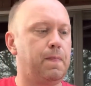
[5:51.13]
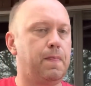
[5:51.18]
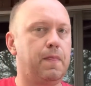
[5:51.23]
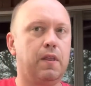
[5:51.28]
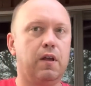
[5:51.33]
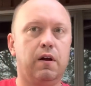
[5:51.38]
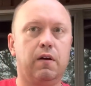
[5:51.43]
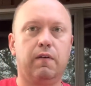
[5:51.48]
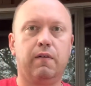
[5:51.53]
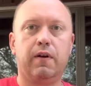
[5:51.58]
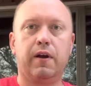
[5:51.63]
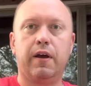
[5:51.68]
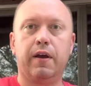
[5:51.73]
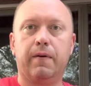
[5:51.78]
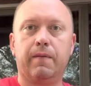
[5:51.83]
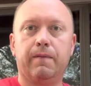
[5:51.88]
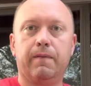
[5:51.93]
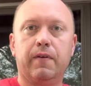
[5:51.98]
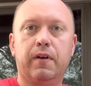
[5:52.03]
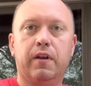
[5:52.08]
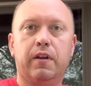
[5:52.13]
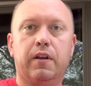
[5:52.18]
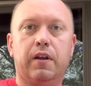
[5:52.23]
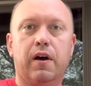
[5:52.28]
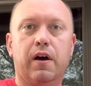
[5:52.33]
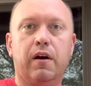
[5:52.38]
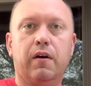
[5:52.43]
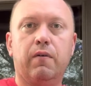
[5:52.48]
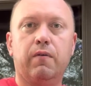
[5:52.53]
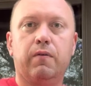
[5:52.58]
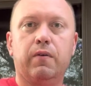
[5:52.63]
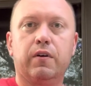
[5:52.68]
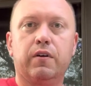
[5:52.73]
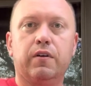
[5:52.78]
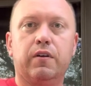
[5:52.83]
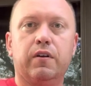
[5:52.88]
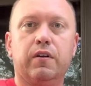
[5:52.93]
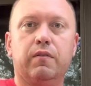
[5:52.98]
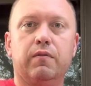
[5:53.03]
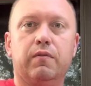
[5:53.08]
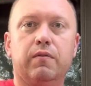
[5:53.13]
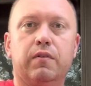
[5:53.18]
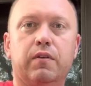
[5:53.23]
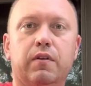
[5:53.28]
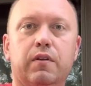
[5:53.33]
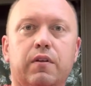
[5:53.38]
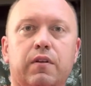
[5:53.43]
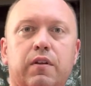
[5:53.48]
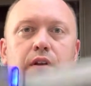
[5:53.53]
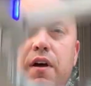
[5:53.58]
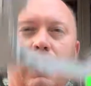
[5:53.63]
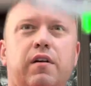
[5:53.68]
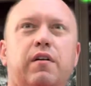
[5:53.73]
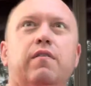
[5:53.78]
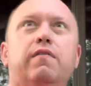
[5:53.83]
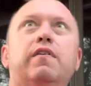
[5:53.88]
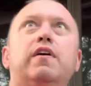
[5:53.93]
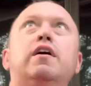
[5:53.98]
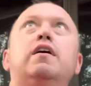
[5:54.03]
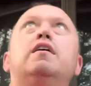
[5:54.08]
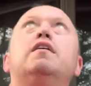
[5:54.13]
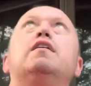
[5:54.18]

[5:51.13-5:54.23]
All right, and now we're gonna elevate,